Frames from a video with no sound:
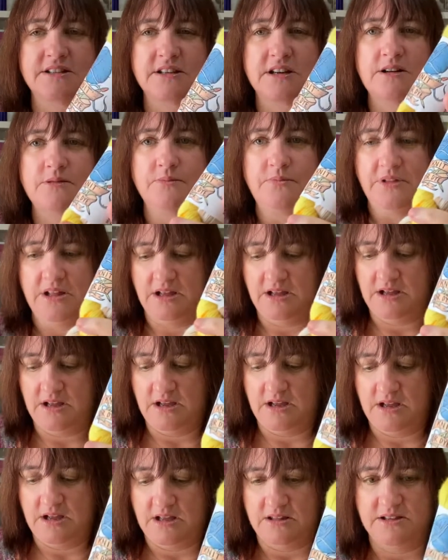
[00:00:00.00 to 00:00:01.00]
up.
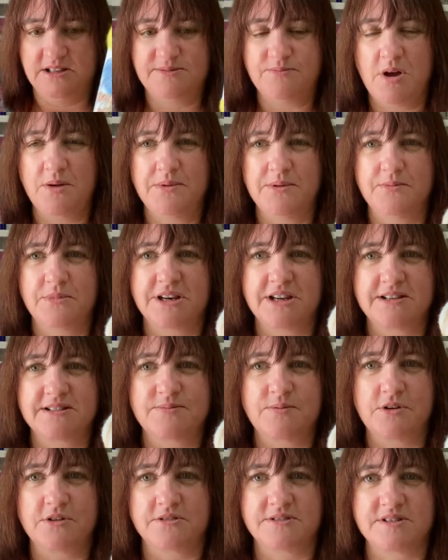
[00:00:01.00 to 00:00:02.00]
This might be my
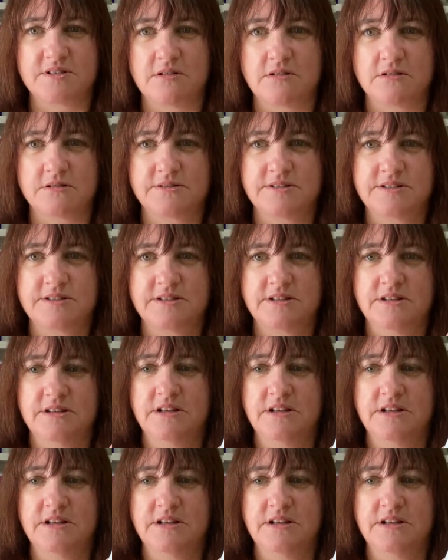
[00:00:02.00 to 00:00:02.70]
next pair of socks.